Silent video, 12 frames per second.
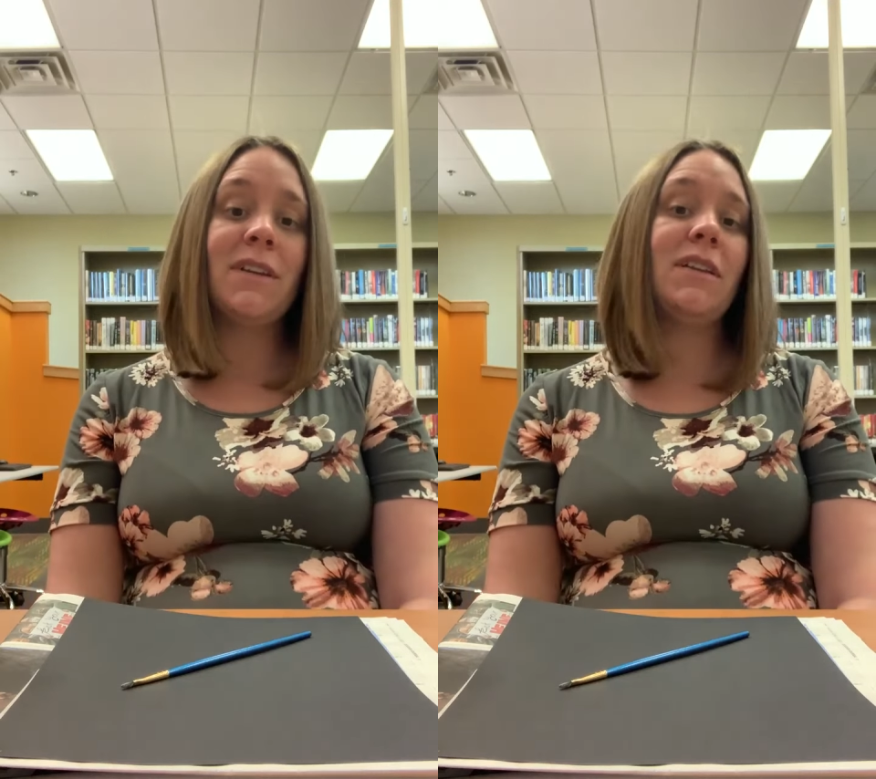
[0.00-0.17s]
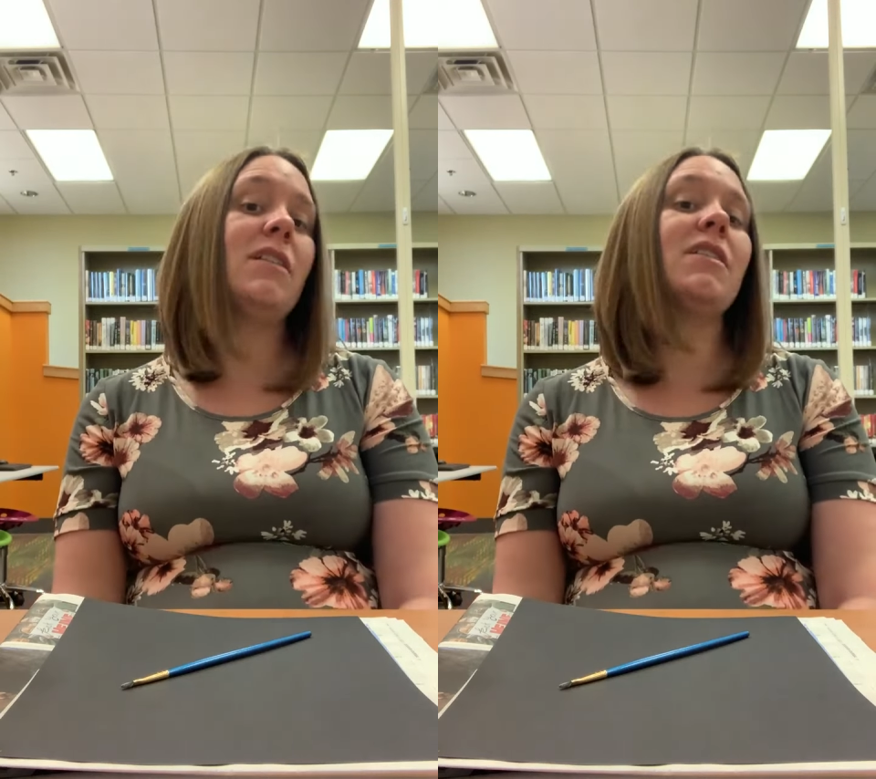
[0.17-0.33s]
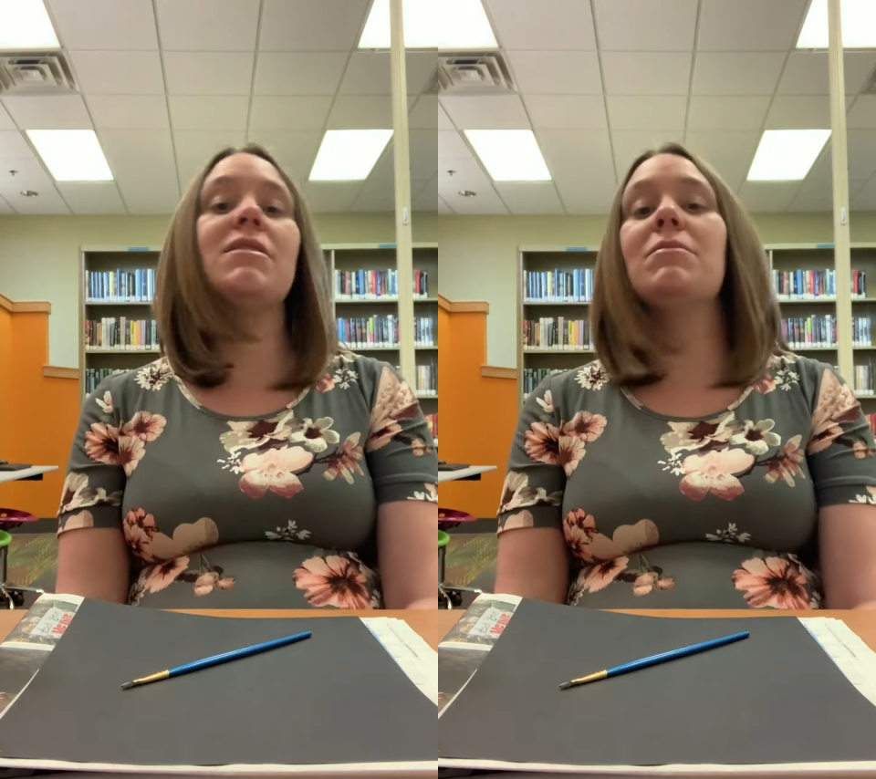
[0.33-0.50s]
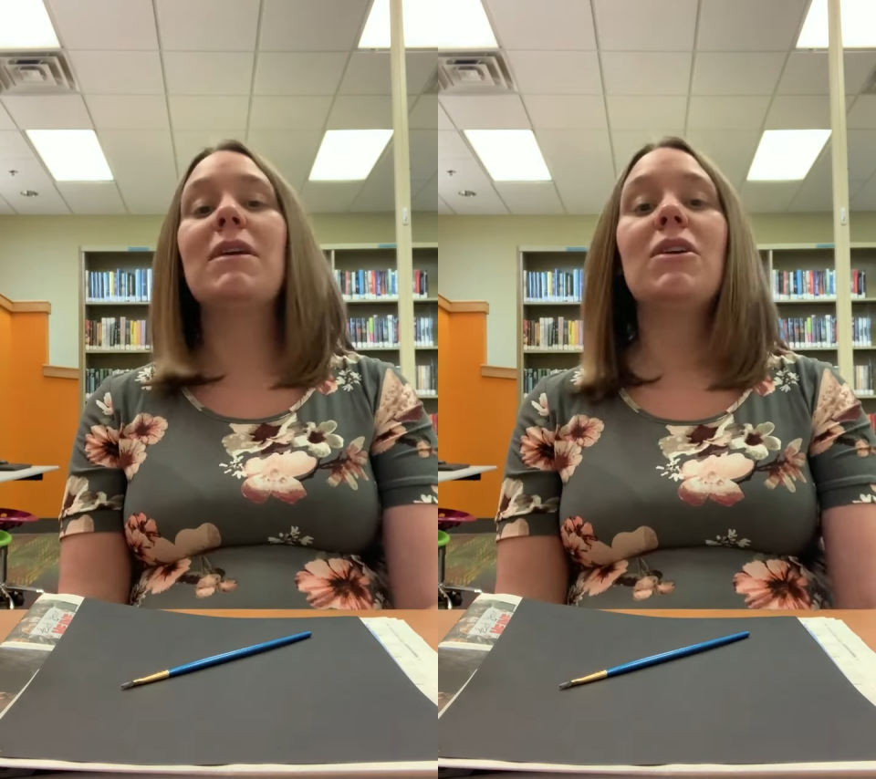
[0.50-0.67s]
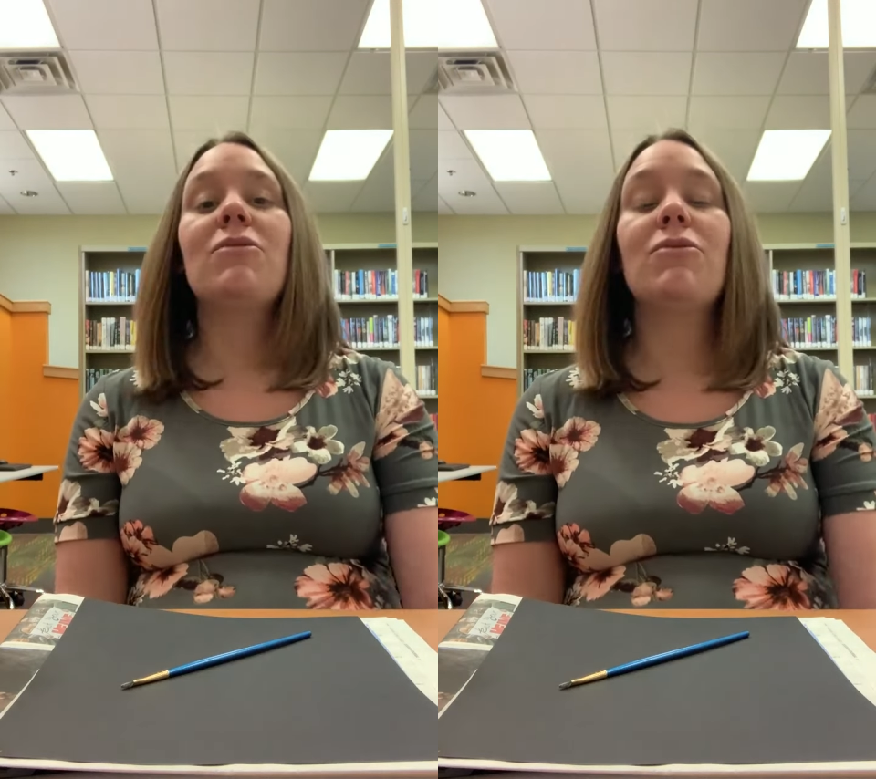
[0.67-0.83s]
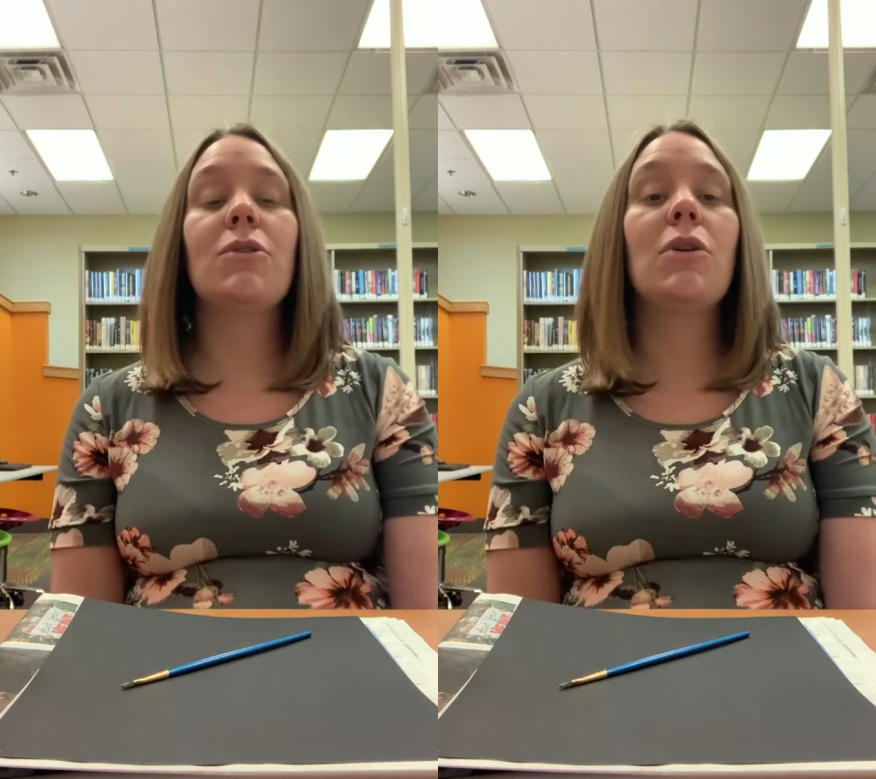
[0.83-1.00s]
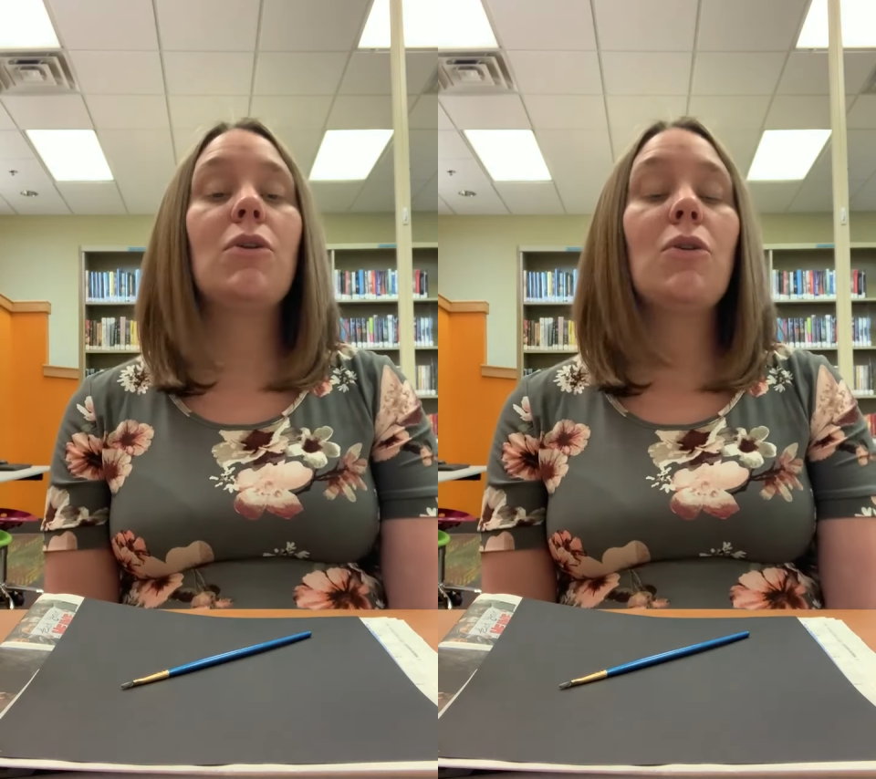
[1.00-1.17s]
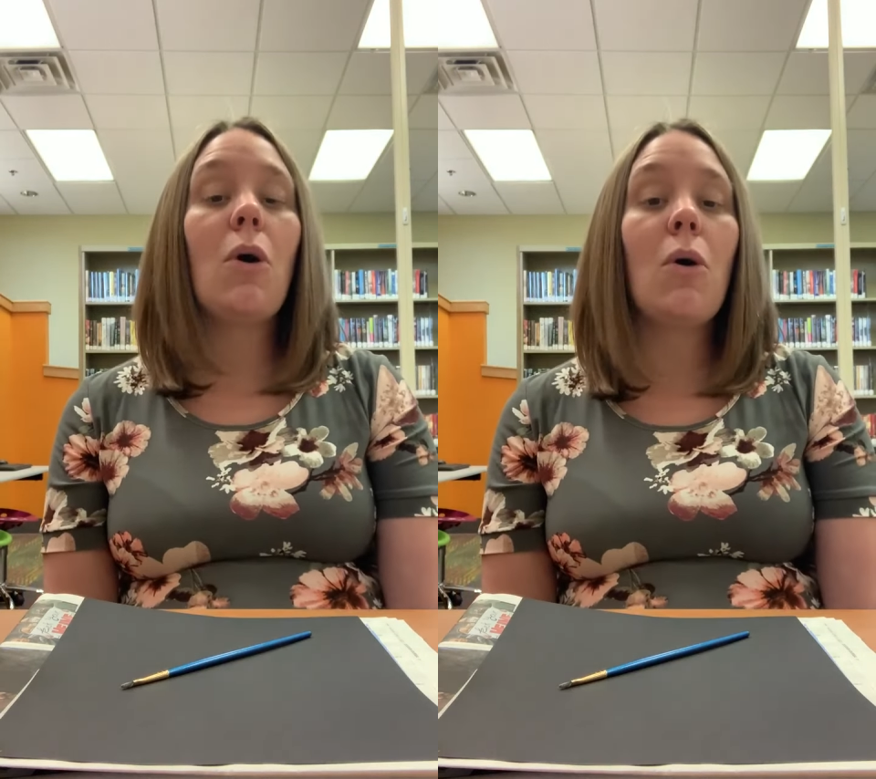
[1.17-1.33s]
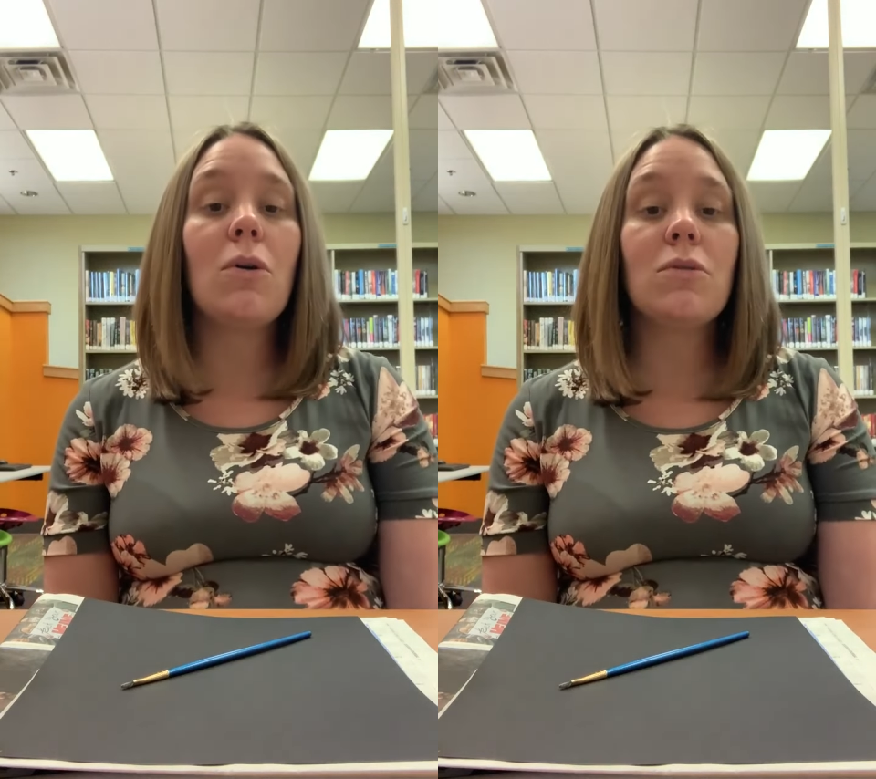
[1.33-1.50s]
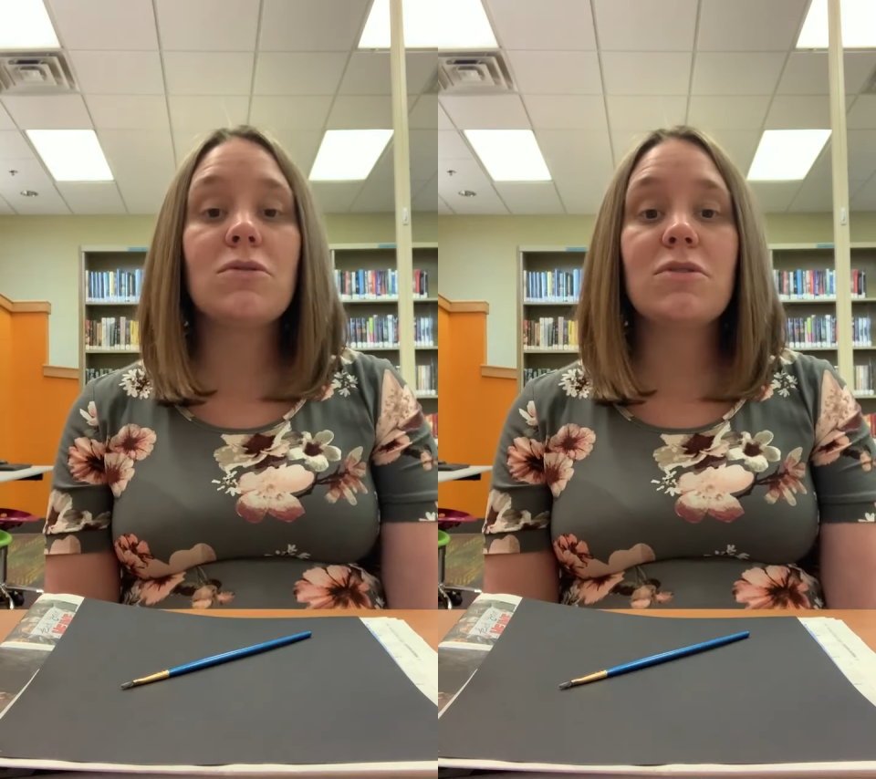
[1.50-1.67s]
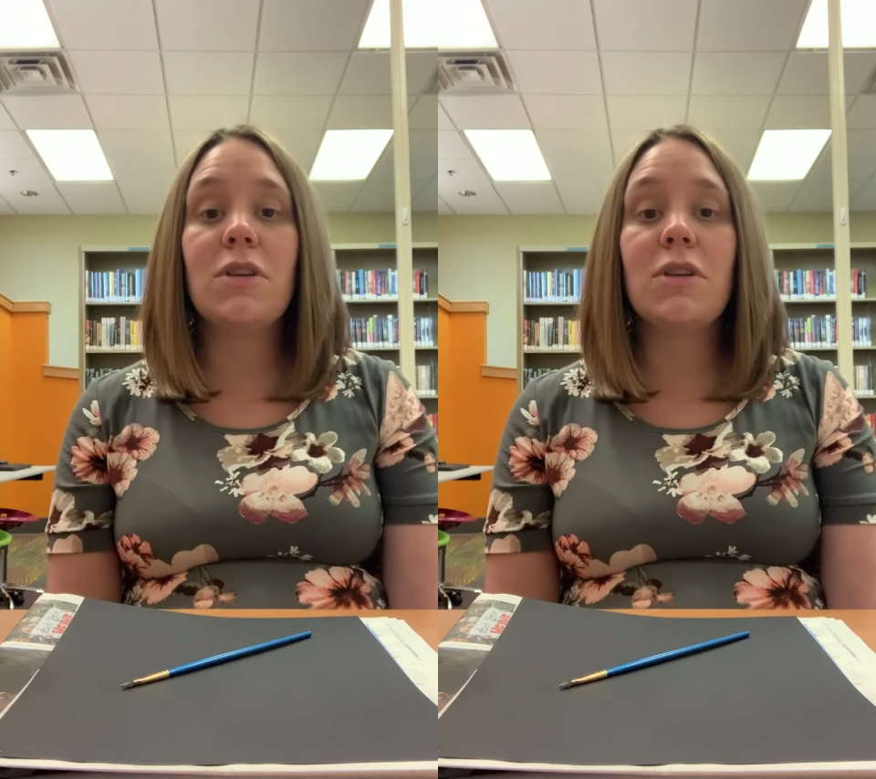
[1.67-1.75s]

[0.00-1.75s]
Now this would be good for adults,